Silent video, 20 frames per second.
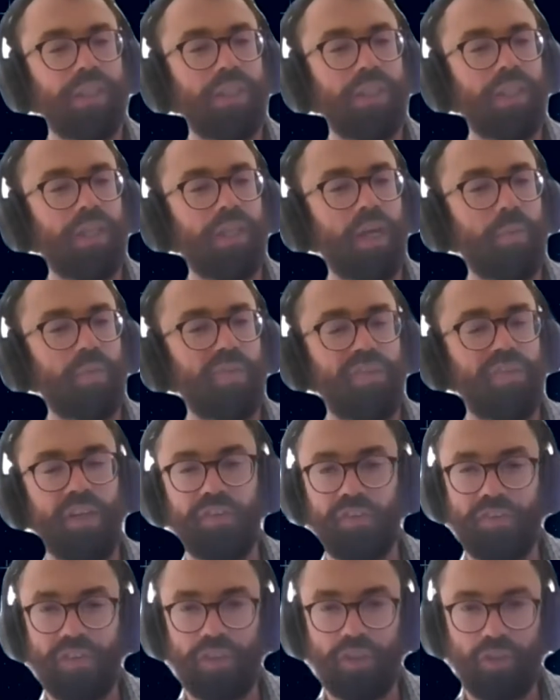
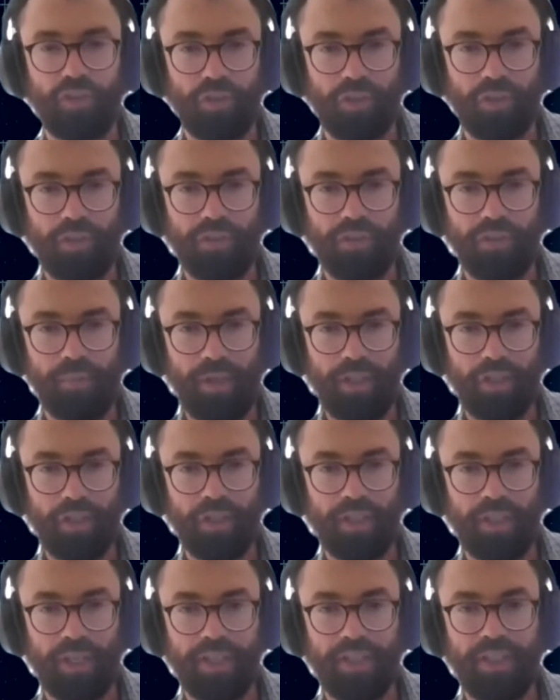Professor of Digital Transformation
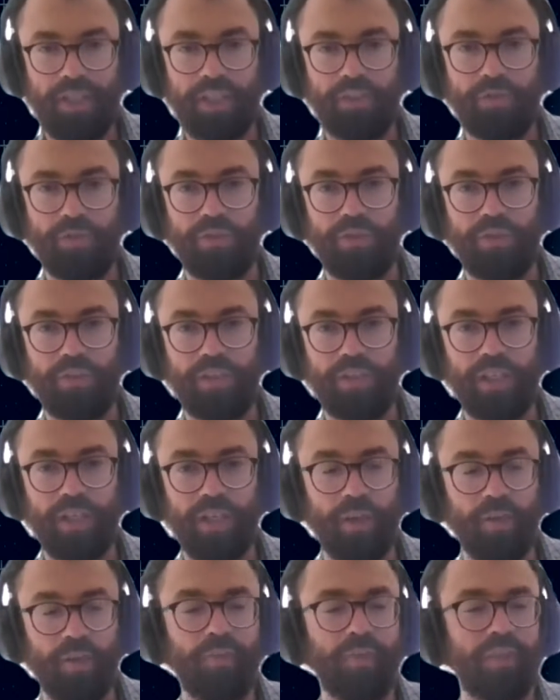and Dataswift
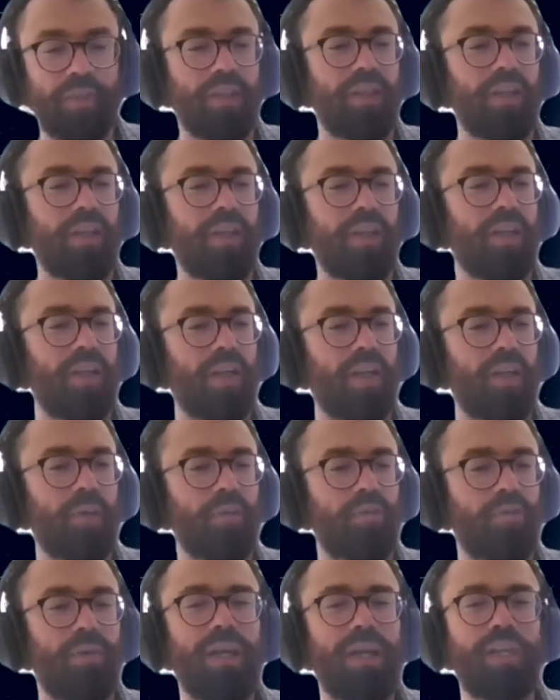CEO, who
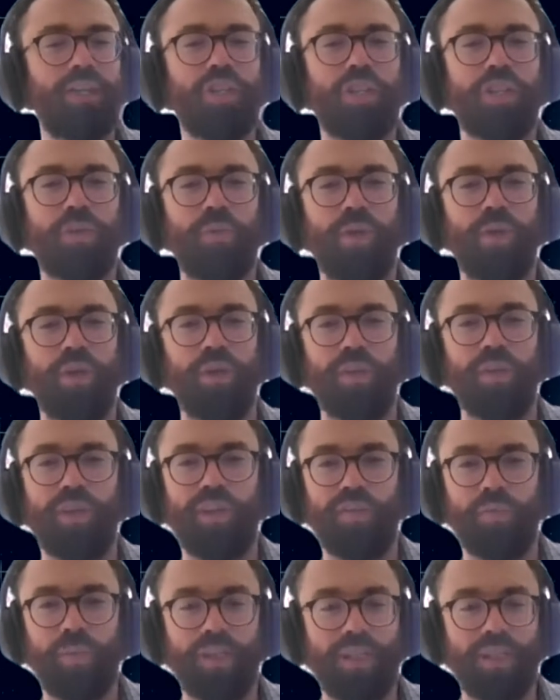is relishing the role
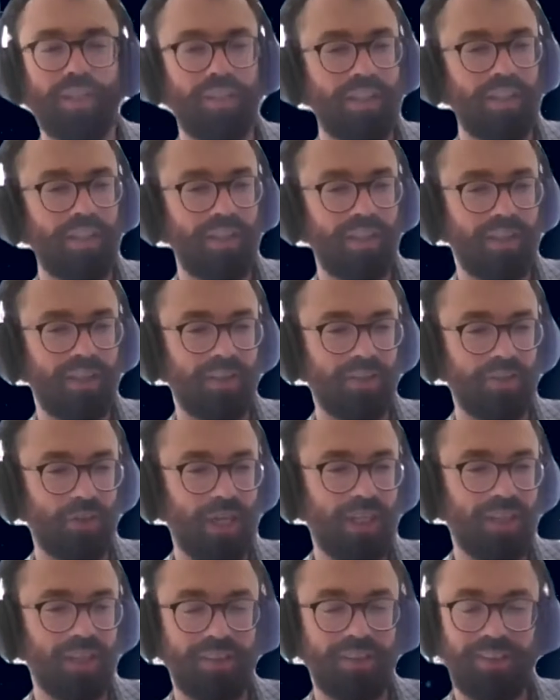of being the
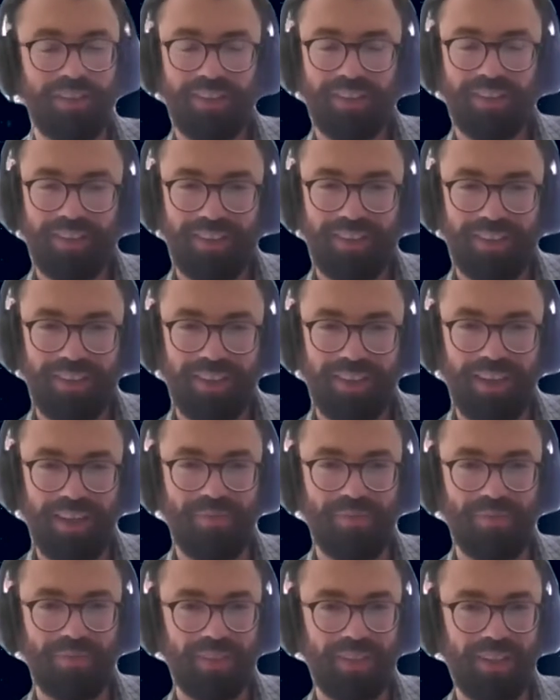dragon
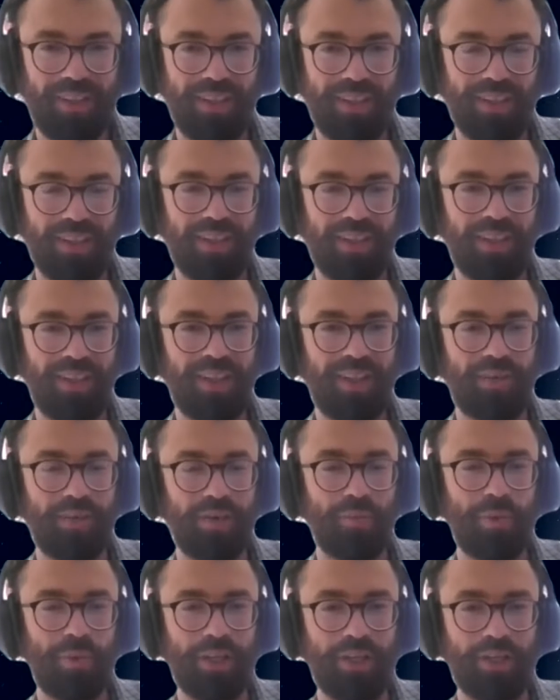in our
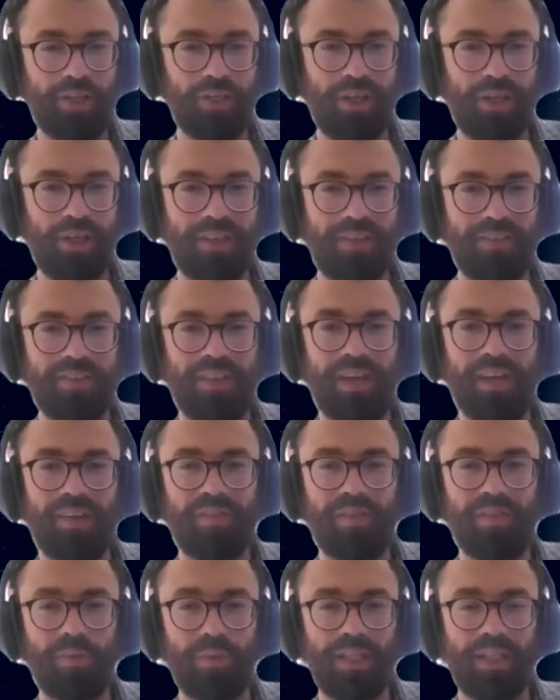own miniature Dragon's
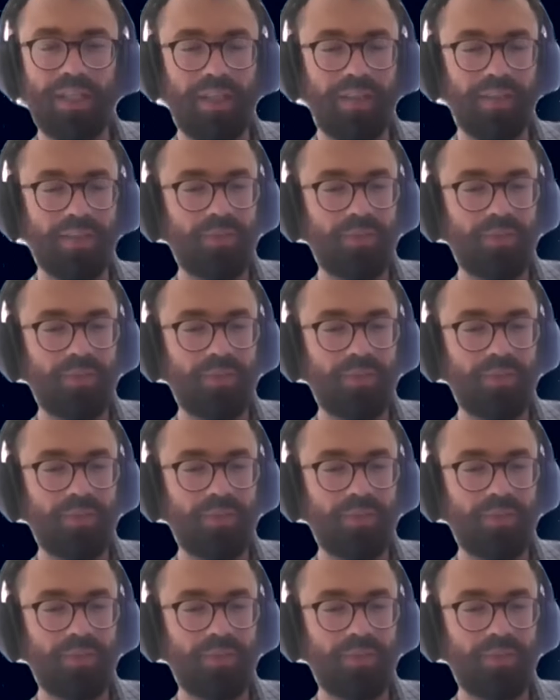Den for the weekend.